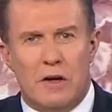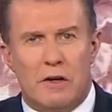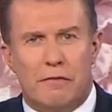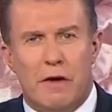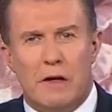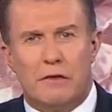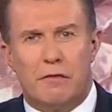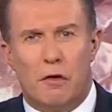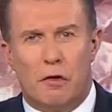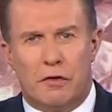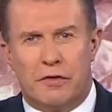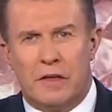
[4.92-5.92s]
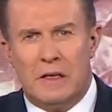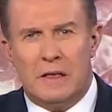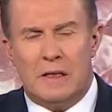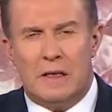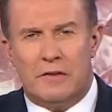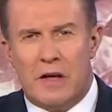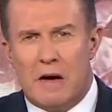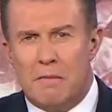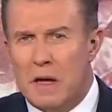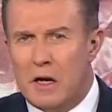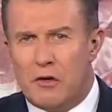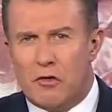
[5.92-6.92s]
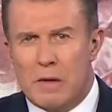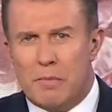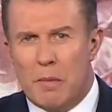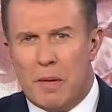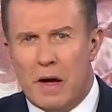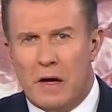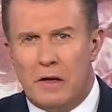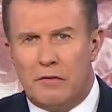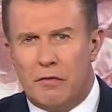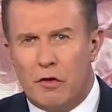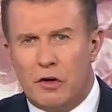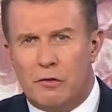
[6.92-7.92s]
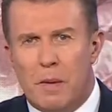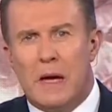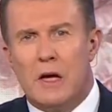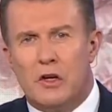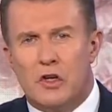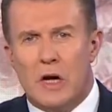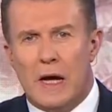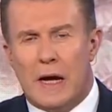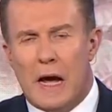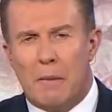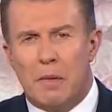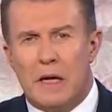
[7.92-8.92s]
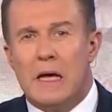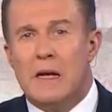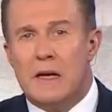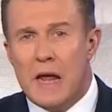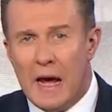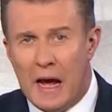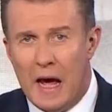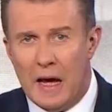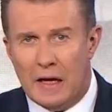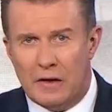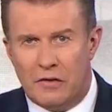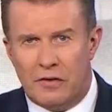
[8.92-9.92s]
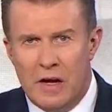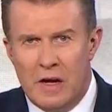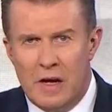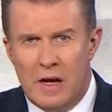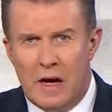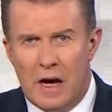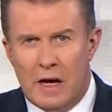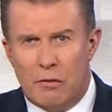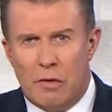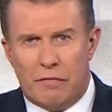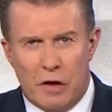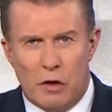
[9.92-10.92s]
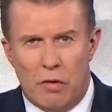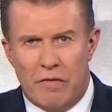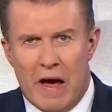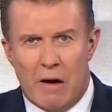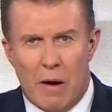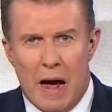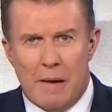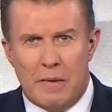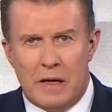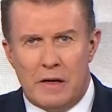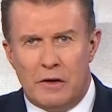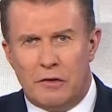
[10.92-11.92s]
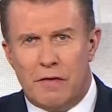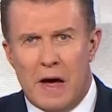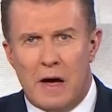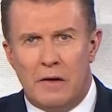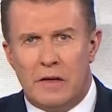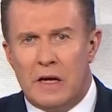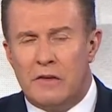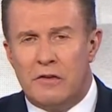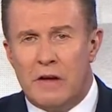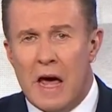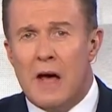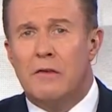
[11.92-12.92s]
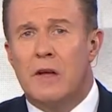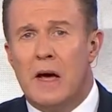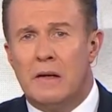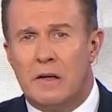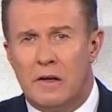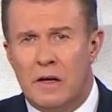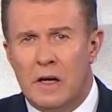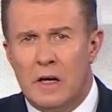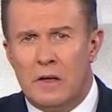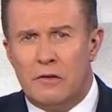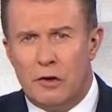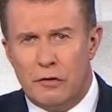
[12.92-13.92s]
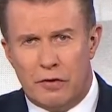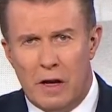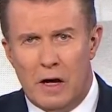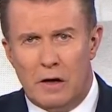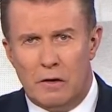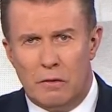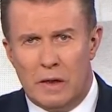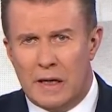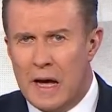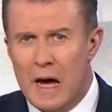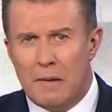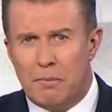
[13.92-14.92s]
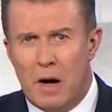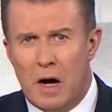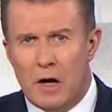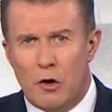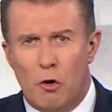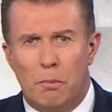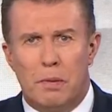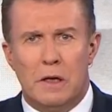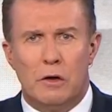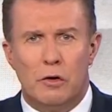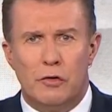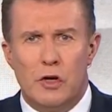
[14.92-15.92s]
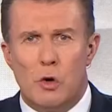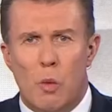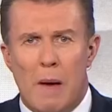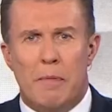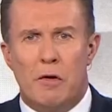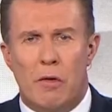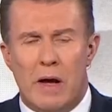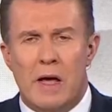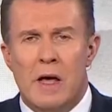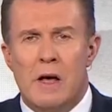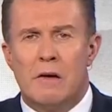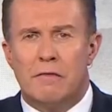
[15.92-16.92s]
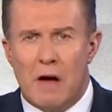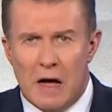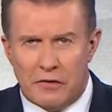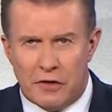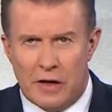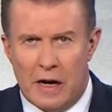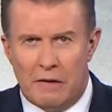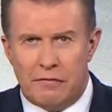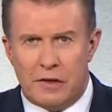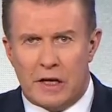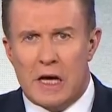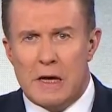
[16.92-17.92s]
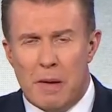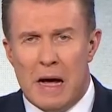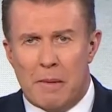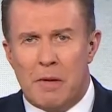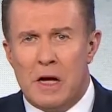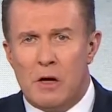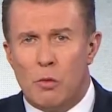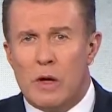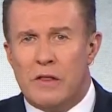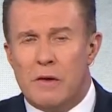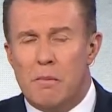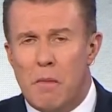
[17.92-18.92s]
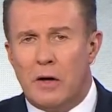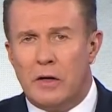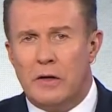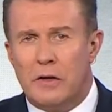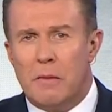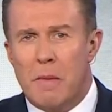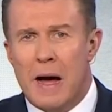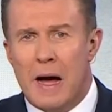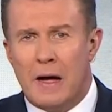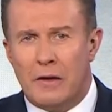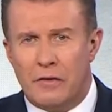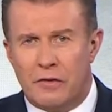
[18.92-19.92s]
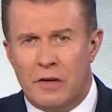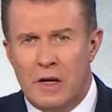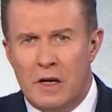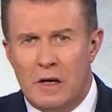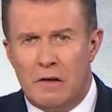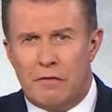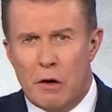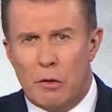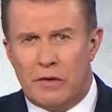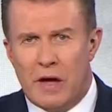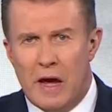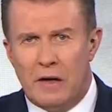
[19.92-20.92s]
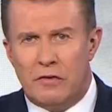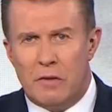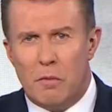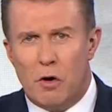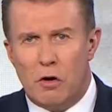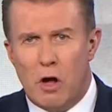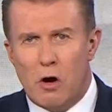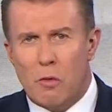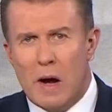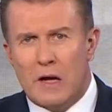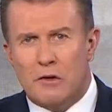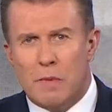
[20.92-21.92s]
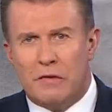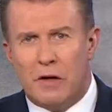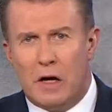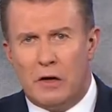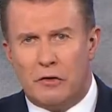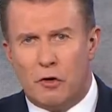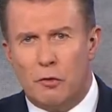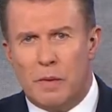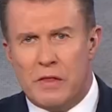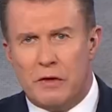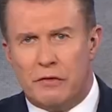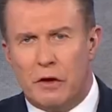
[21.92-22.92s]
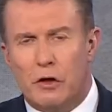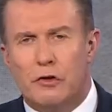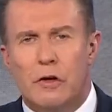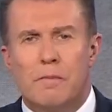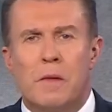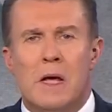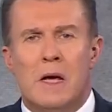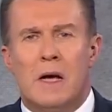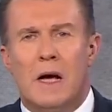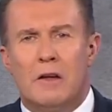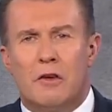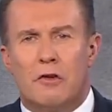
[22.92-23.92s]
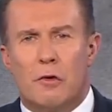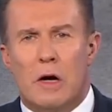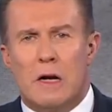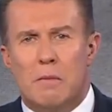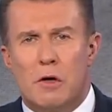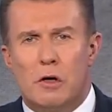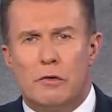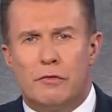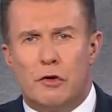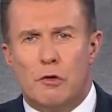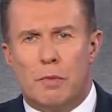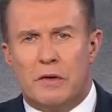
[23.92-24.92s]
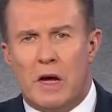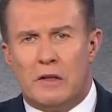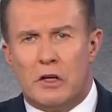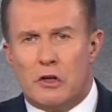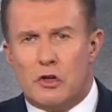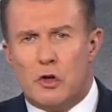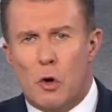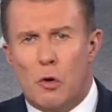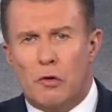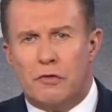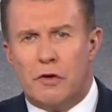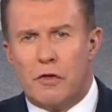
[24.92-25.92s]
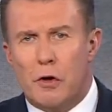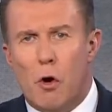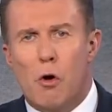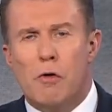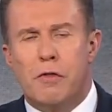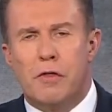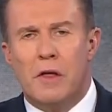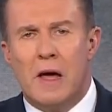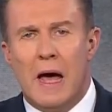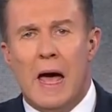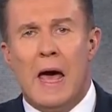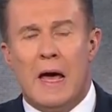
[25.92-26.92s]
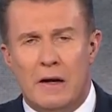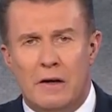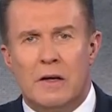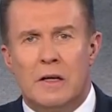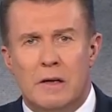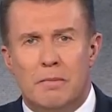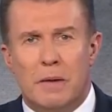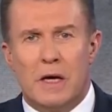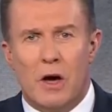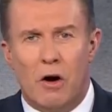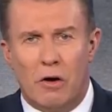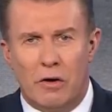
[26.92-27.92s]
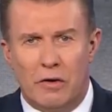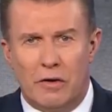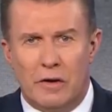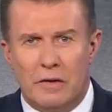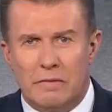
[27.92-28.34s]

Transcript: Defence Force as our military prepares for its biggest shake-up in decades. A review of our army has found it's outdated, too slow and can't buy or build new weaponry fast enough to keep up with modern demands. Fewer tanks and more long-range missiles could be the solution as Australia moves to protect its shores to the north and beyond.